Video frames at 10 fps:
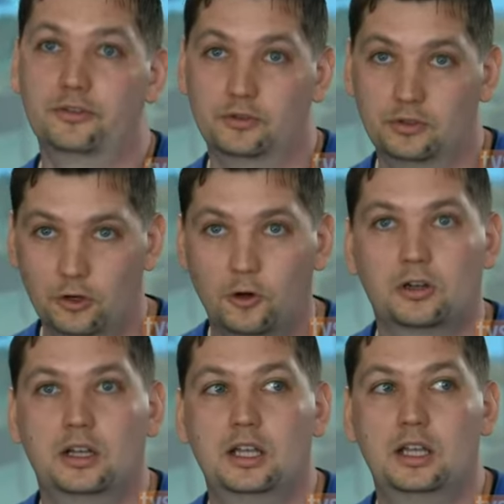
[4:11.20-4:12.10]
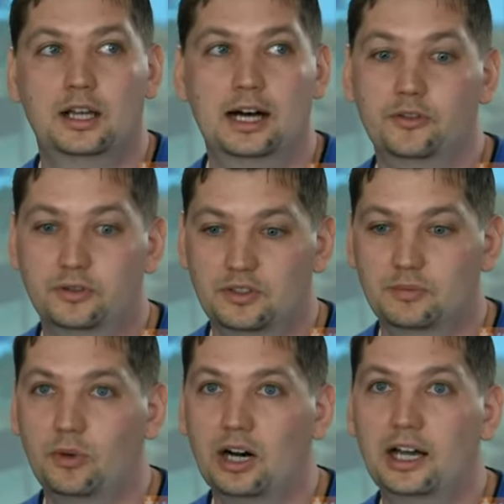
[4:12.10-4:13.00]
how to talk, how to
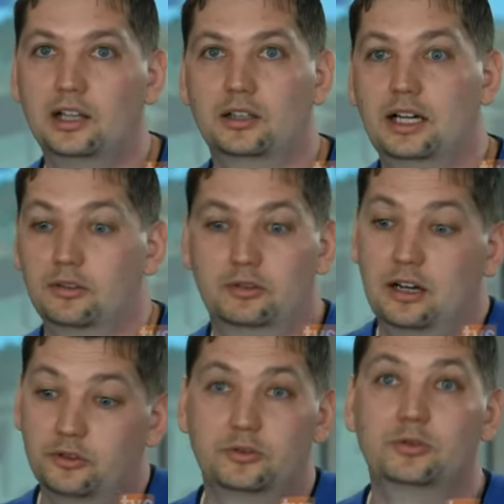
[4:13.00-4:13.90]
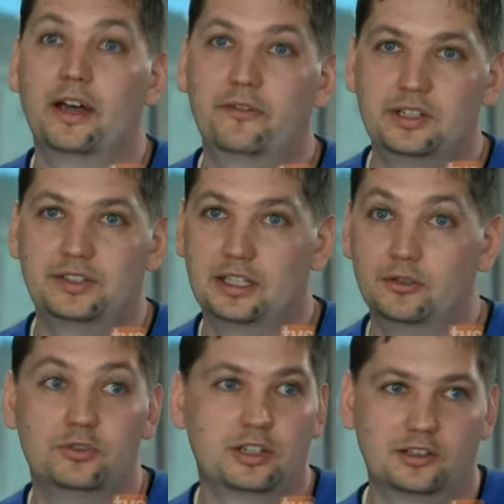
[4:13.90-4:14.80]
smile, how to do everything.
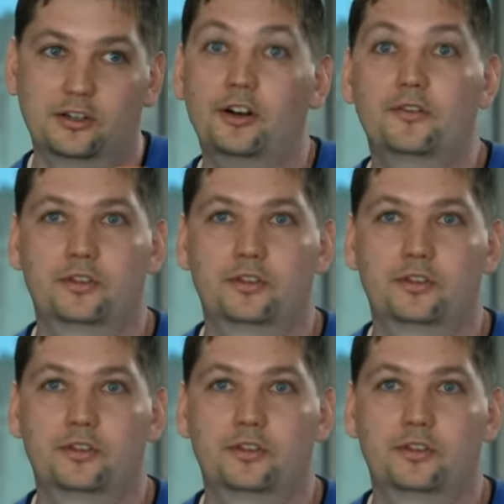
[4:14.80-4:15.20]
You just learn